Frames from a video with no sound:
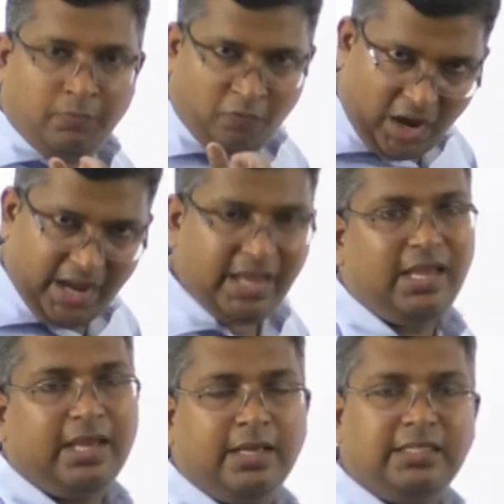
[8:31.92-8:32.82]

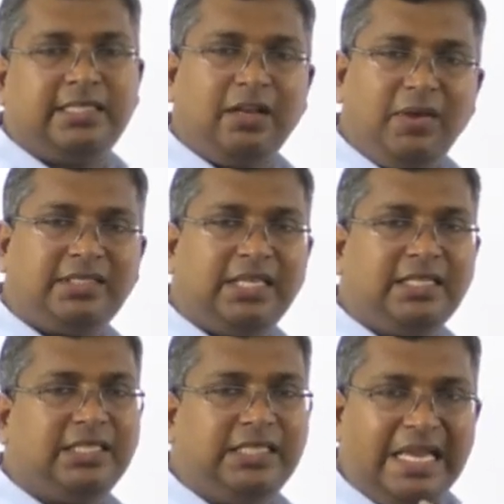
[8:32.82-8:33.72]
Why? The survey
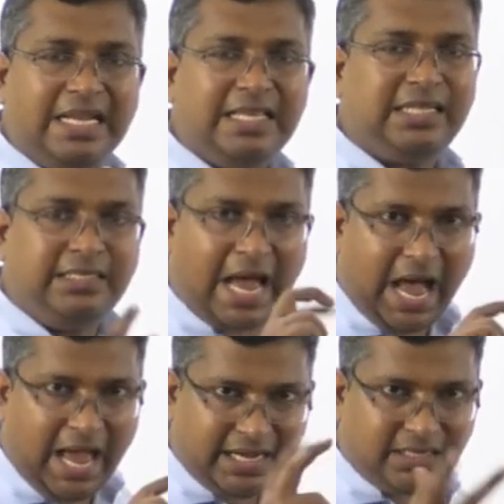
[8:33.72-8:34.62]
states that there is a
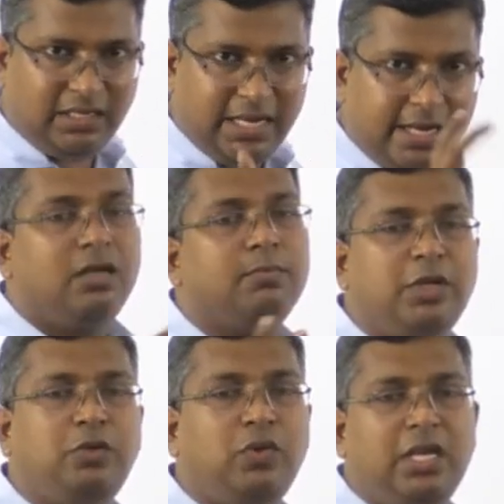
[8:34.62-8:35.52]
direct link
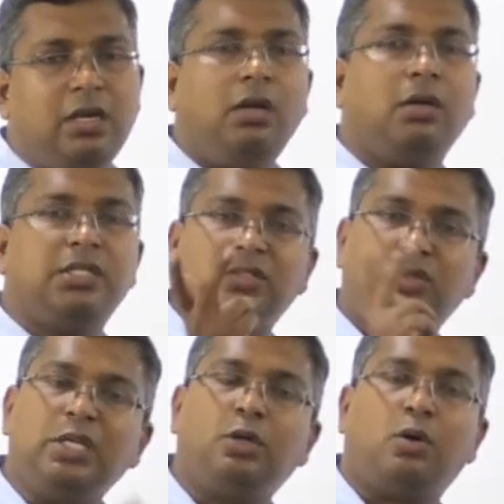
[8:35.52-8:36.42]
between
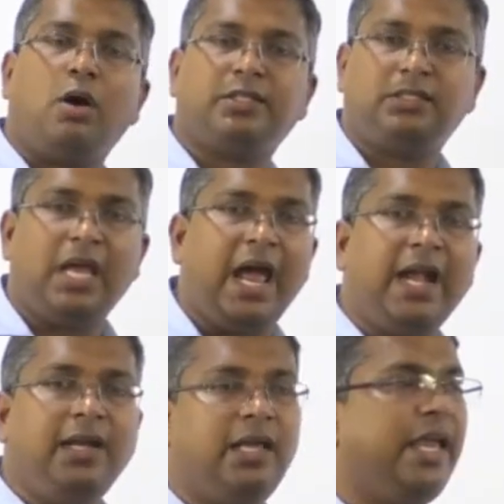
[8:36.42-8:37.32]
logistic cost
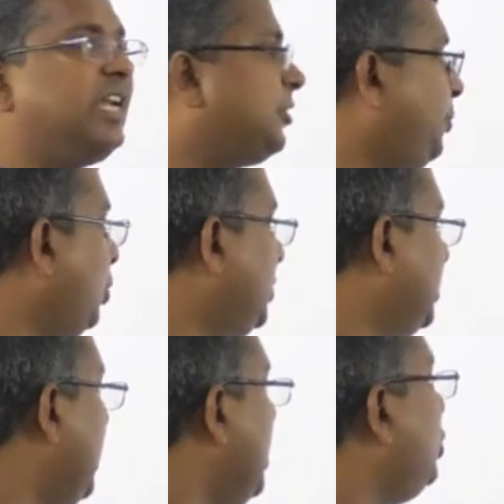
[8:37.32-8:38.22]
and exports.
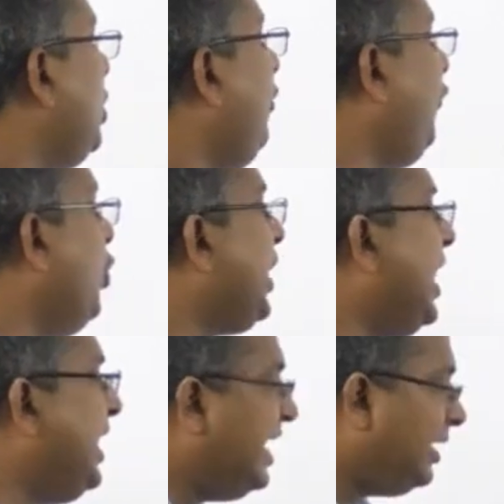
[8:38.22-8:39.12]
So if you
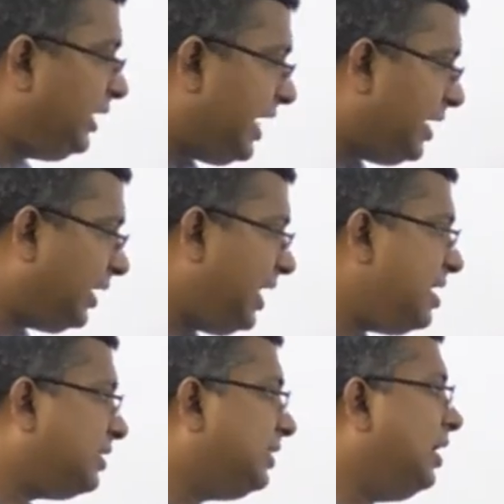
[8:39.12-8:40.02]
can
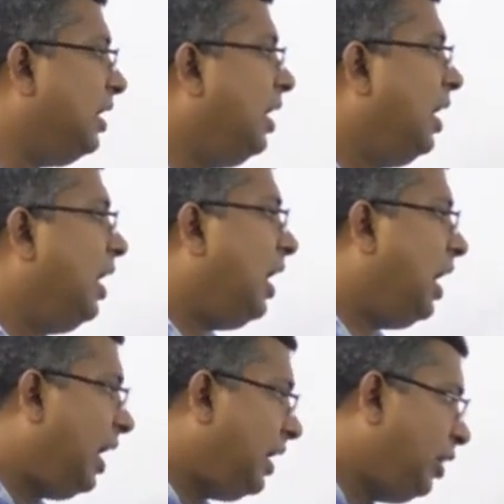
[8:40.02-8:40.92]
decrease the
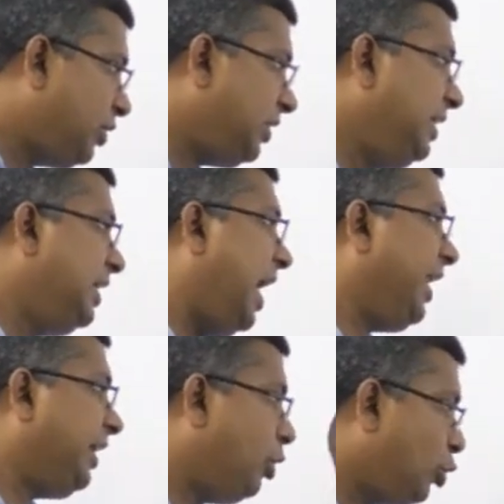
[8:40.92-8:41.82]
uh, log
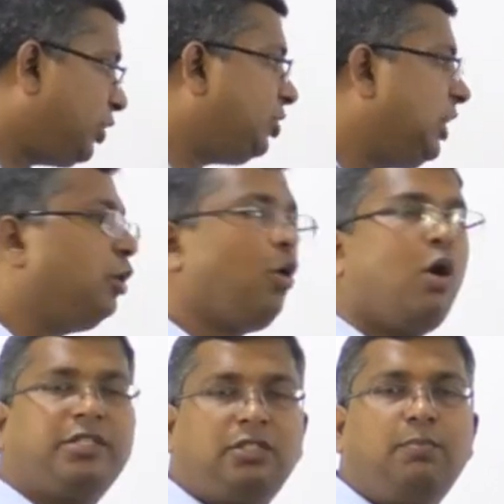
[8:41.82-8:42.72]
indirect logistic
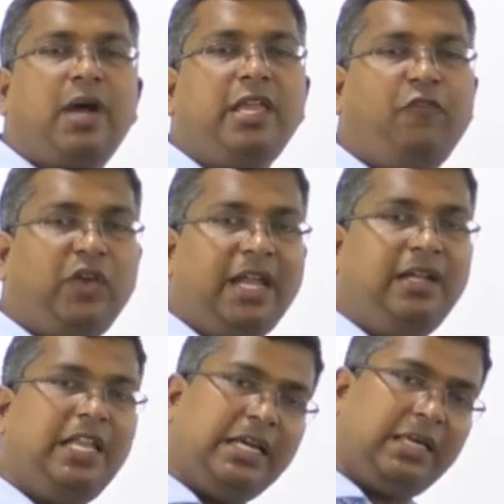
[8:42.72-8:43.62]
cost by, if we
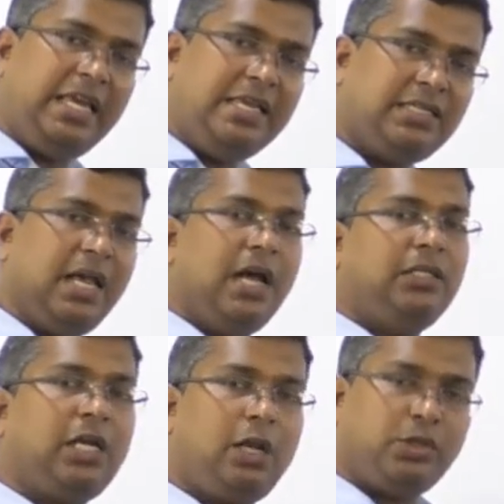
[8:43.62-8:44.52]
can decrease
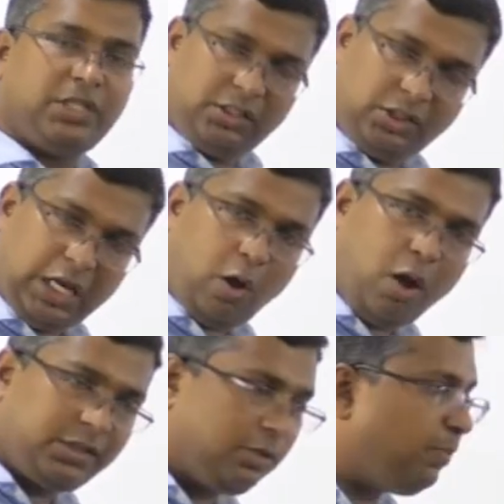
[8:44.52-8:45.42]
the logistic
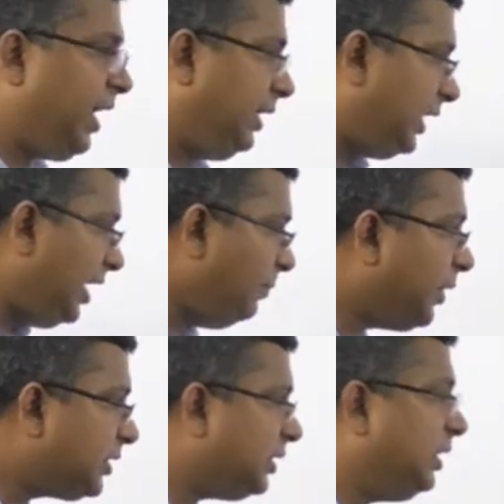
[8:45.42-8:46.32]
cost by ten
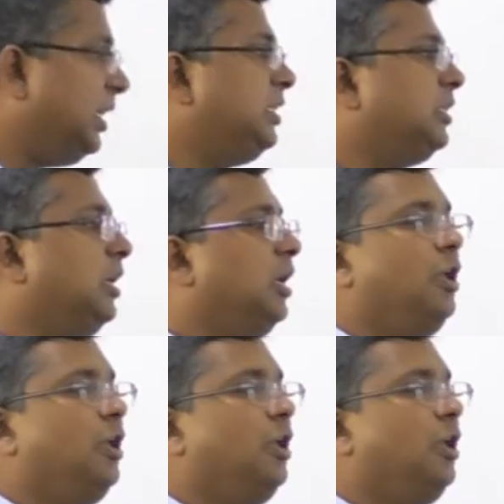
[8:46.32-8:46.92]
percentage,